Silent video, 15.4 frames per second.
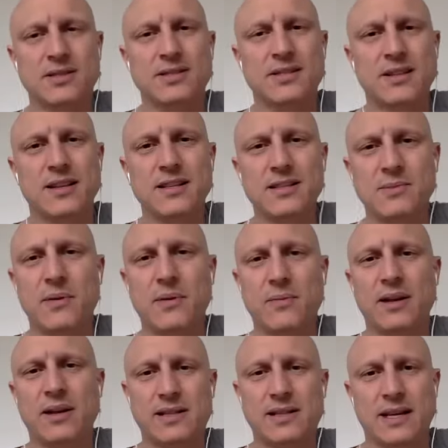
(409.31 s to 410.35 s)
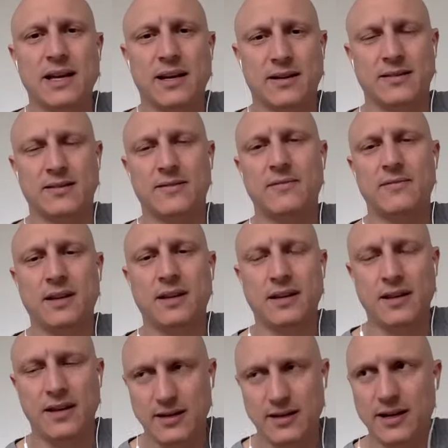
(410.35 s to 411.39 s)
And so that's what we did.
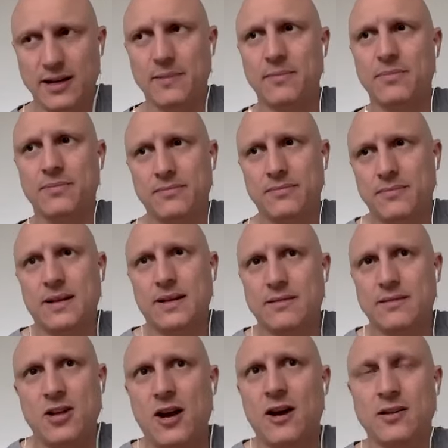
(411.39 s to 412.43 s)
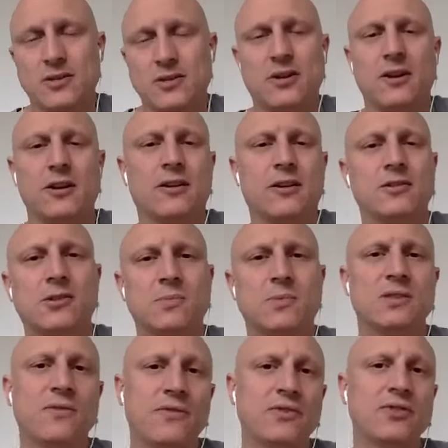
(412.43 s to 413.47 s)
We ended up like talking to a lot of
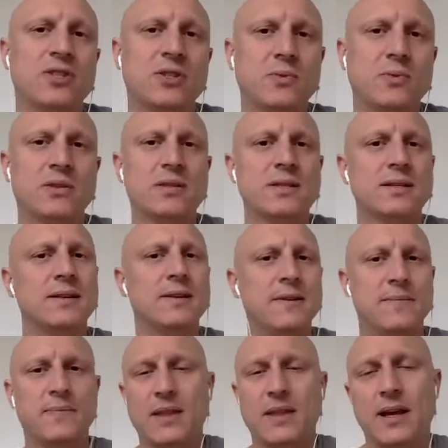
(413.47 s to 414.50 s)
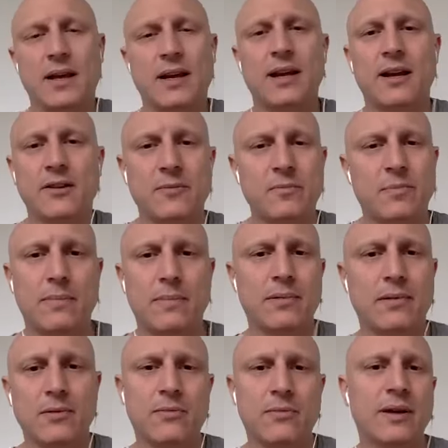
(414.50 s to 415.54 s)
customers, first students, and then other
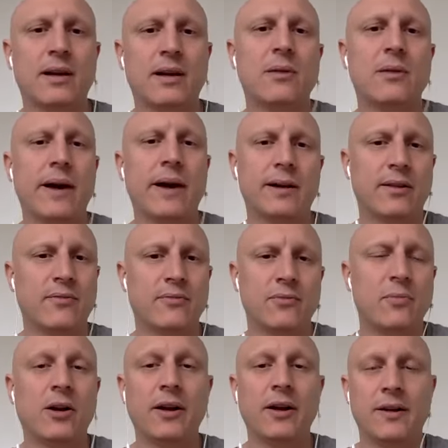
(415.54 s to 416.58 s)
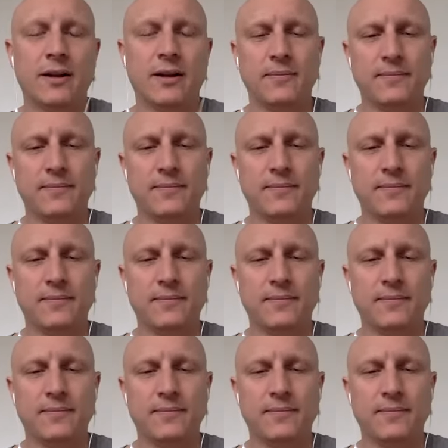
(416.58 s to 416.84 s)
people who we acquired through marketing.